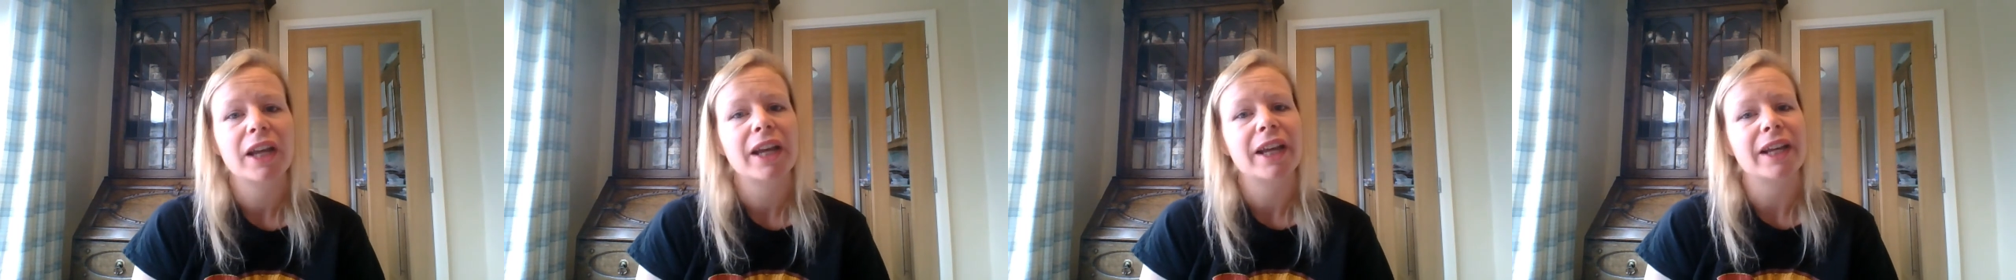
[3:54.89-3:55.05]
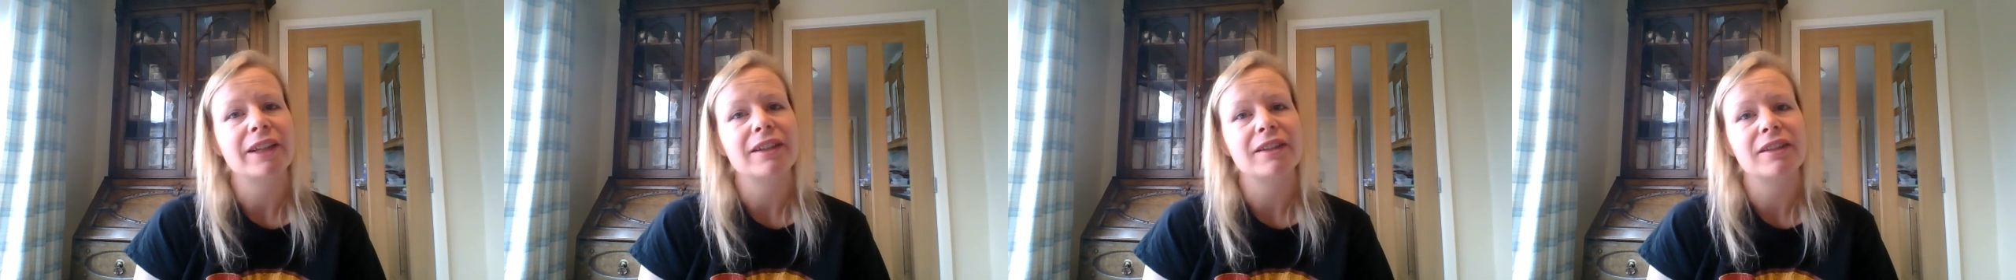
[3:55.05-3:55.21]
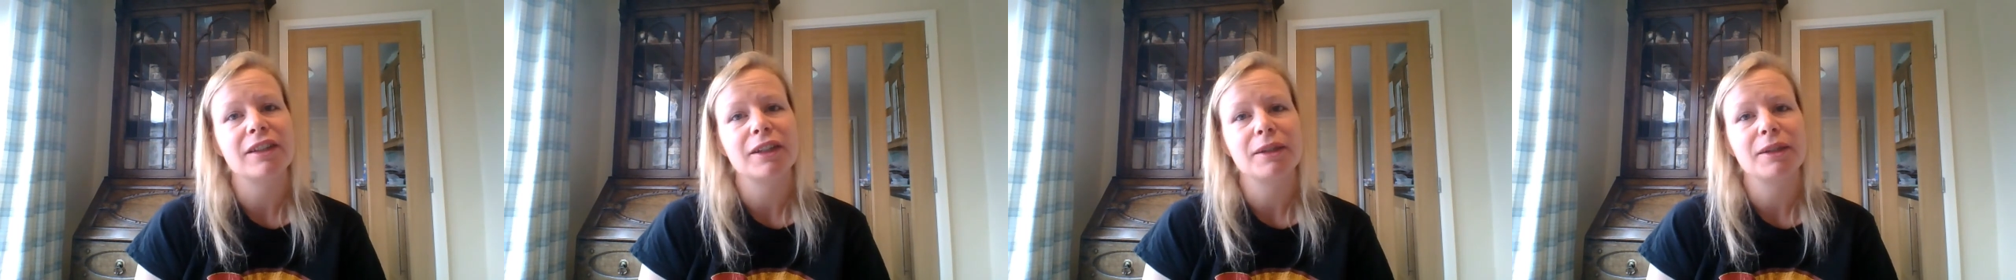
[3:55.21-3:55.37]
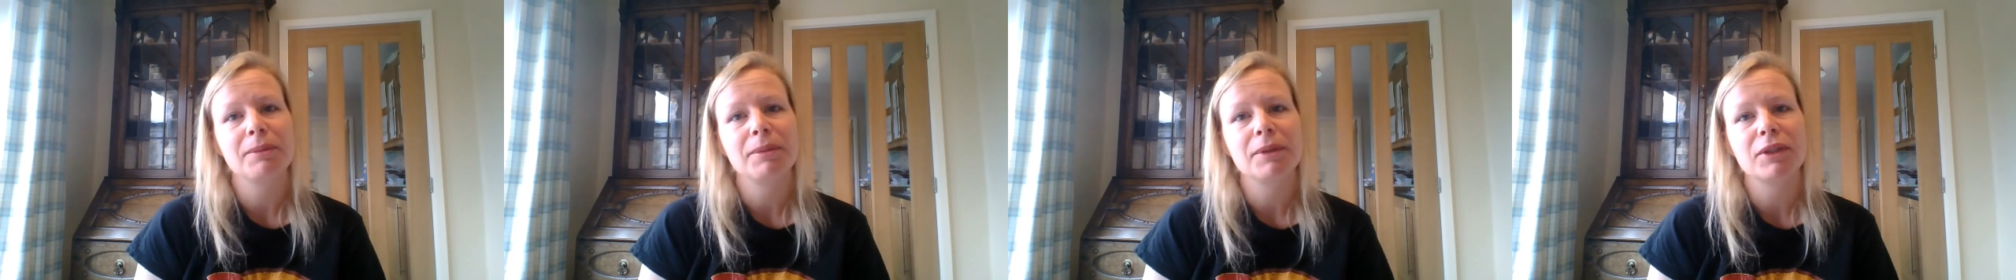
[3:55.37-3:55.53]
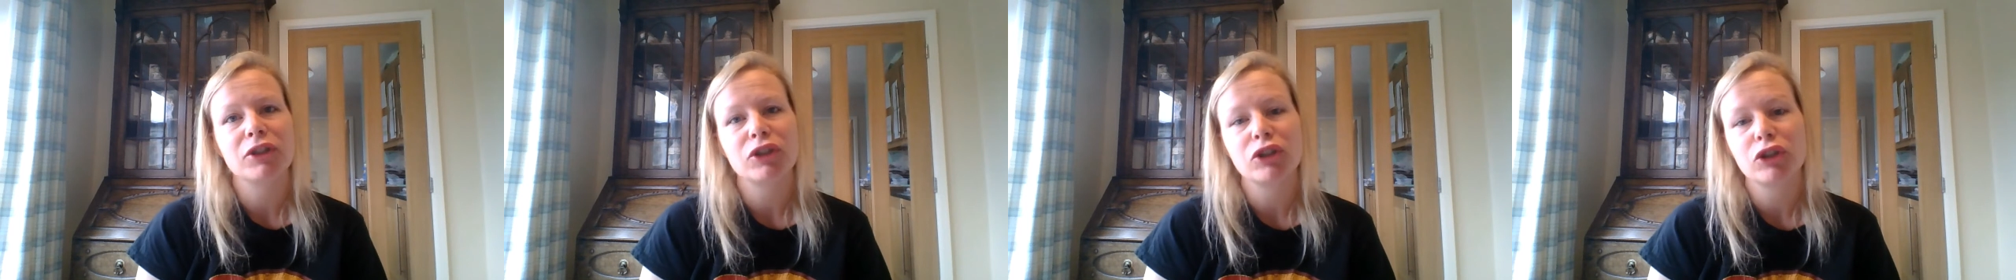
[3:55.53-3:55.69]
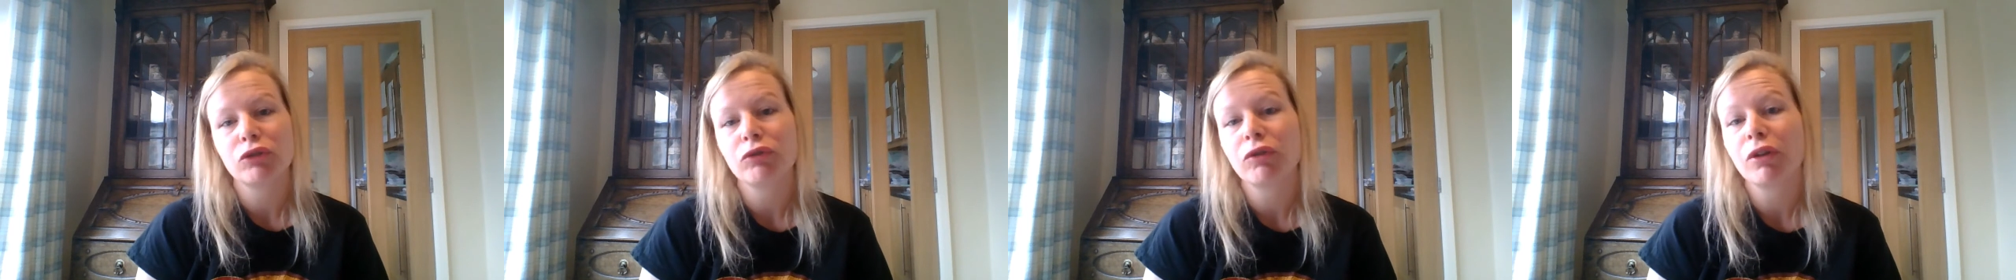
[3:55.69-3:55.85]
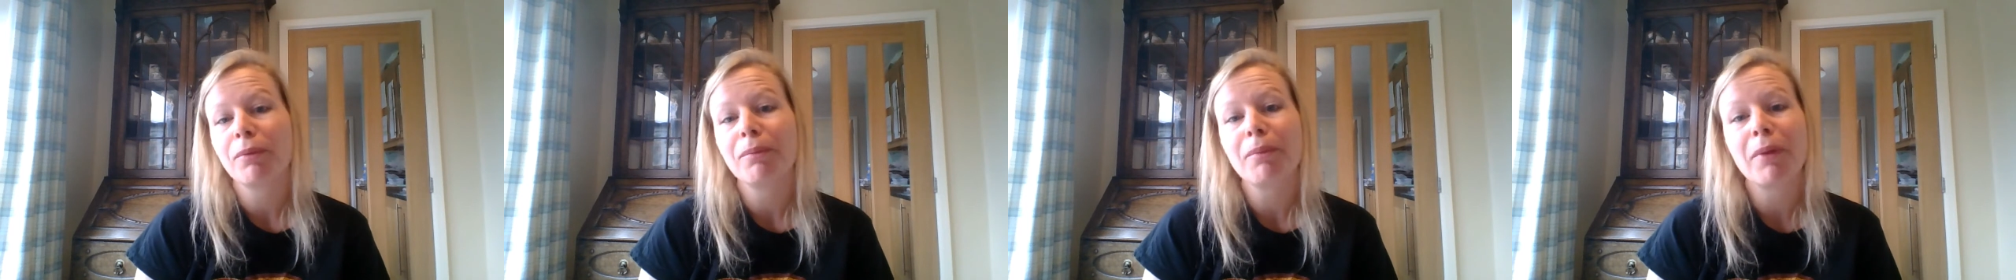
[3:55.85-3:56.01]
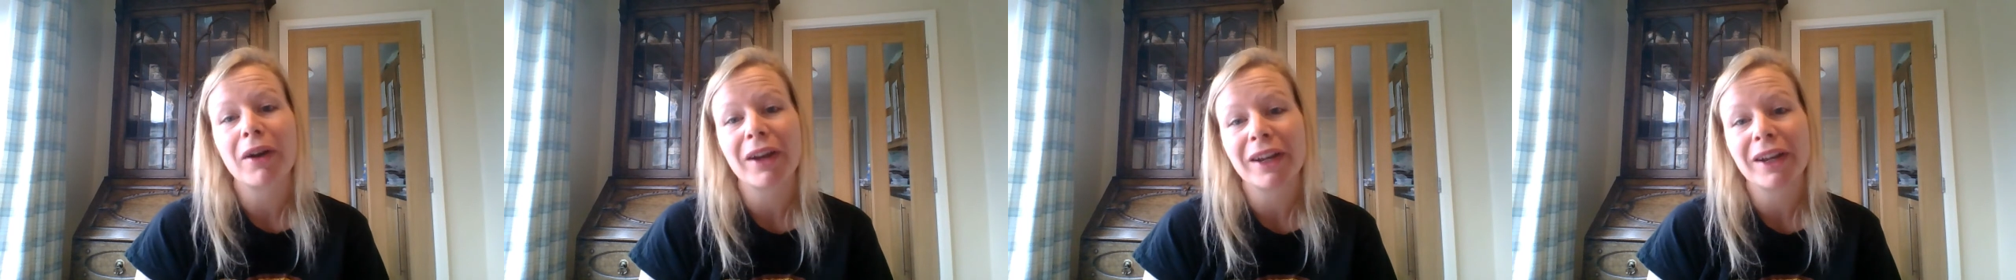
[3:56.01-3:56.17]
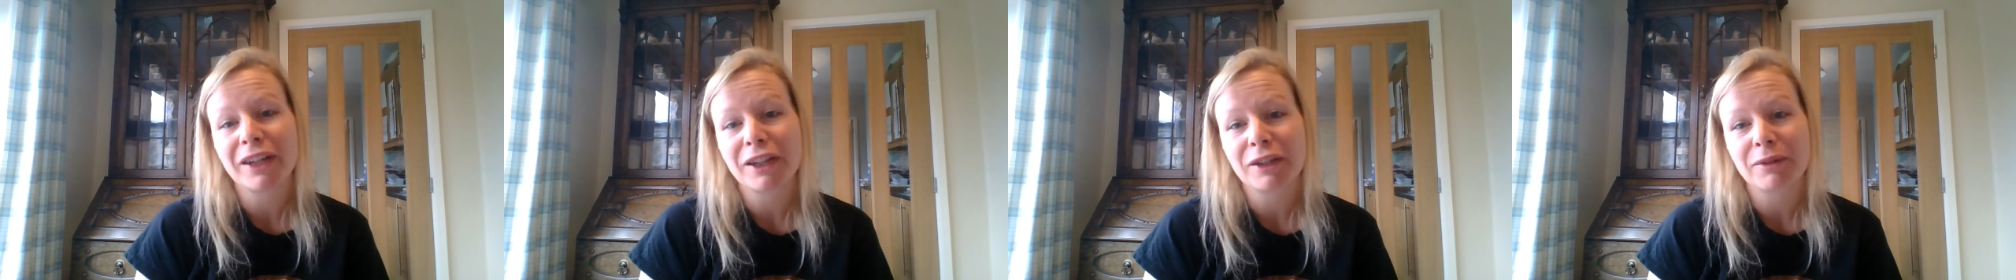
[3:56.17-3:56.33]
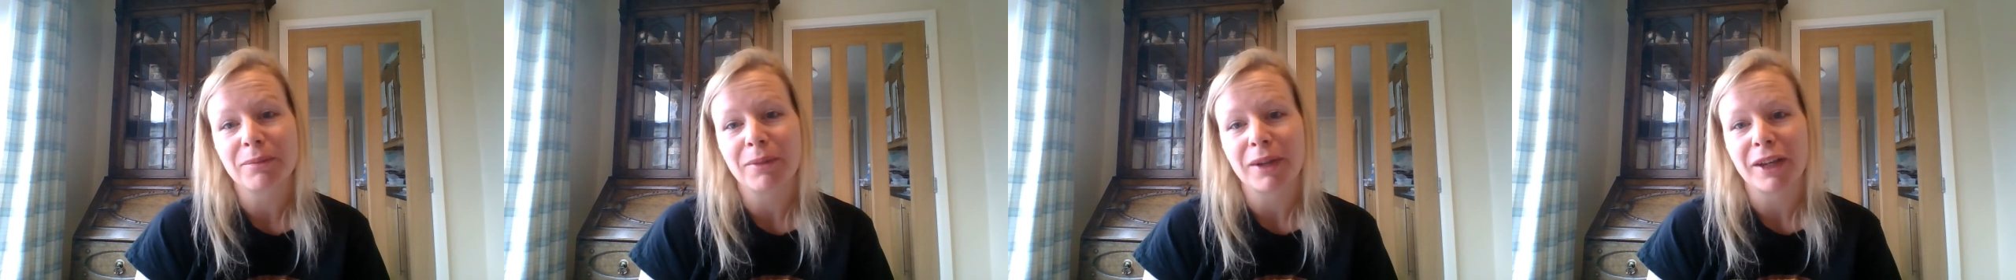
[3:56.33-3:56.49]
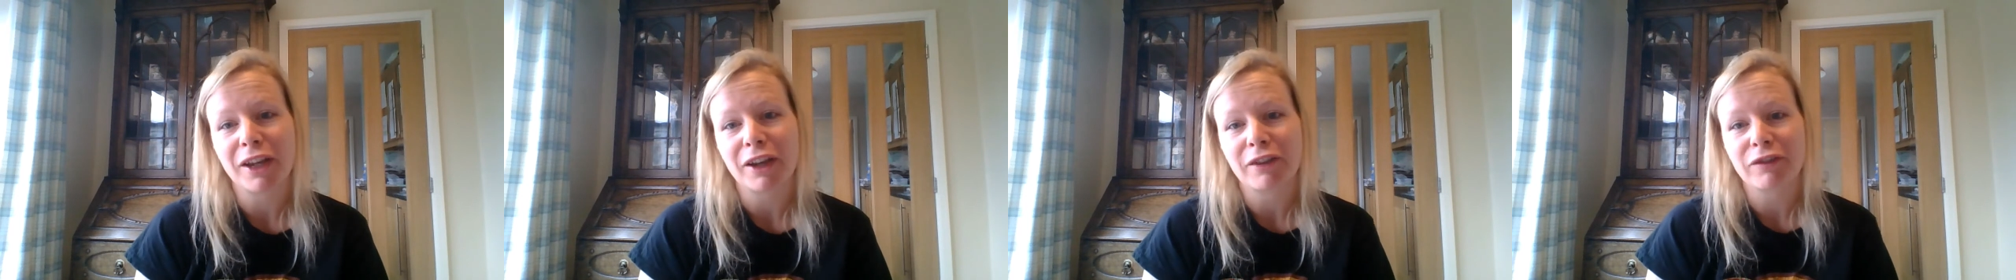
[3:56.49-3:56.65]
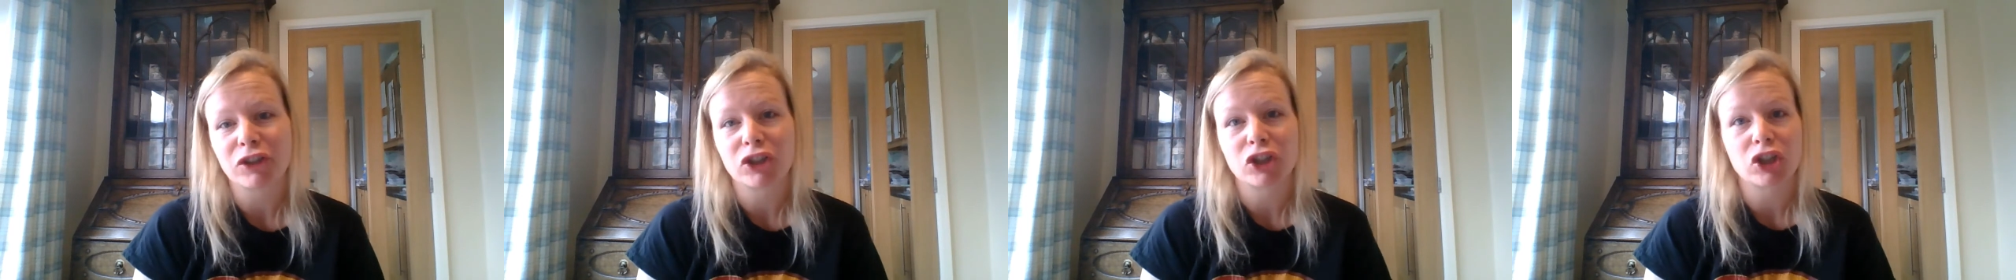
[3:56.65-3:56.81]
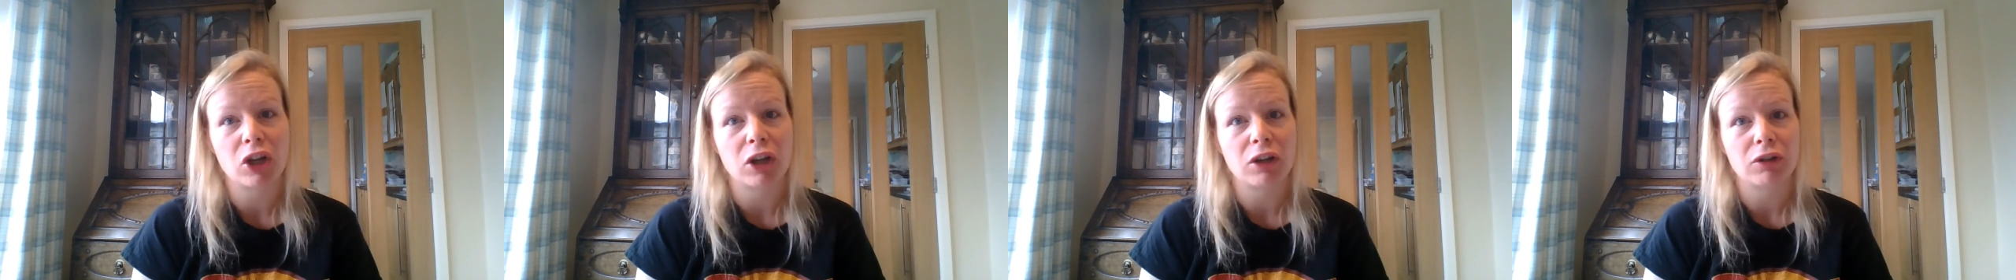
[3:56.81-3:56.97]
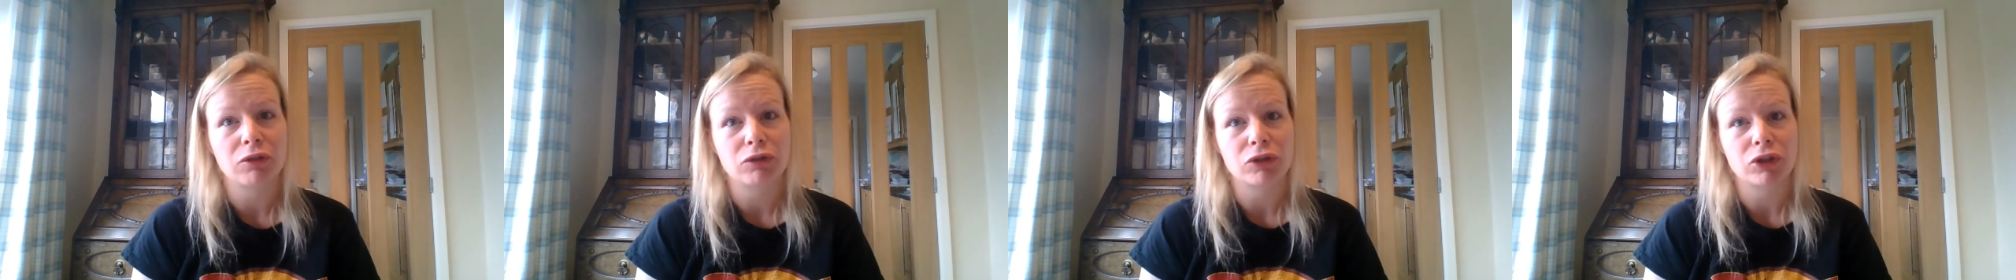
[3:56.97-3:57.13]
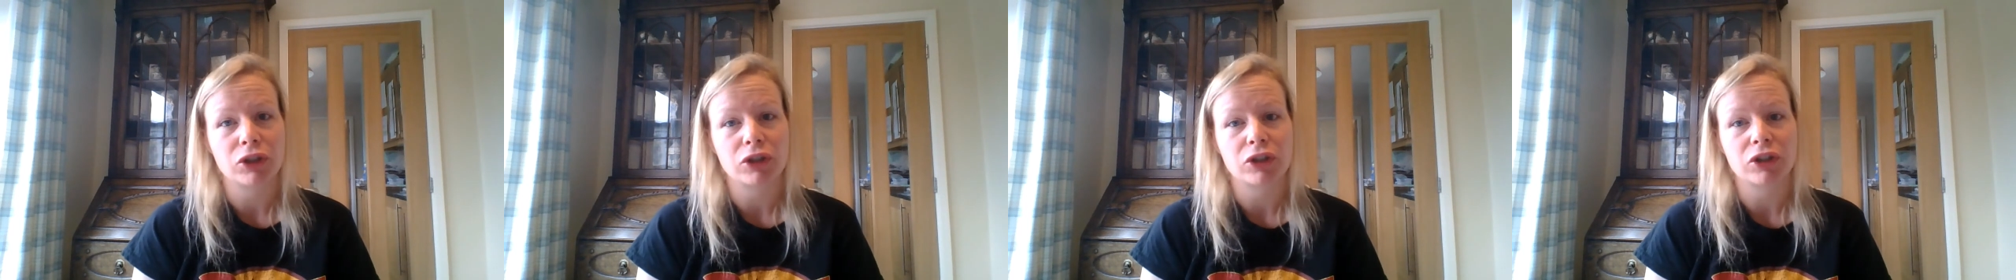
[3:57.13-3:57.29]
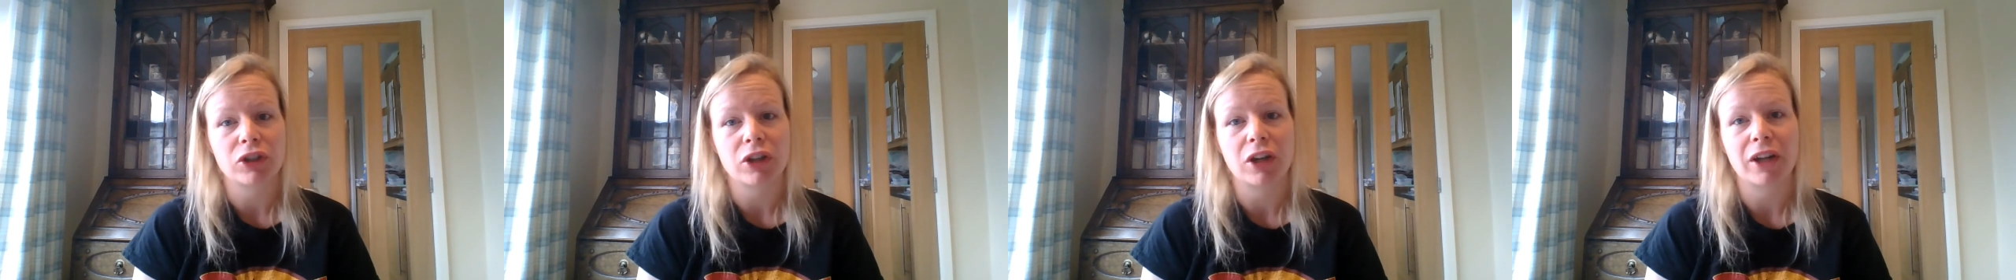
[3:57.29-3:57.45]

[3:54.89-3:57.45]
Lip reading: it seemed to remind me of a childhood